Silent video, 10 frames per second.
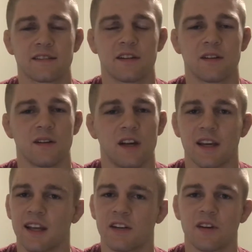So,
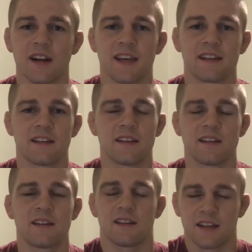I'm going to try to
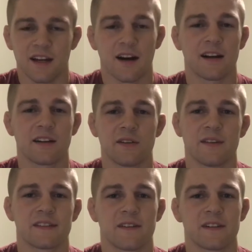get on and do
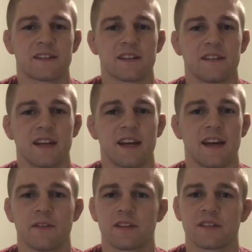this every single day,
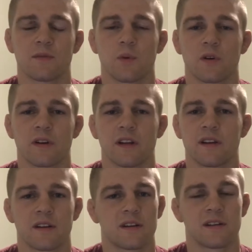every single
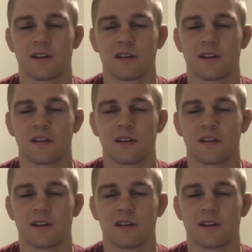morning, or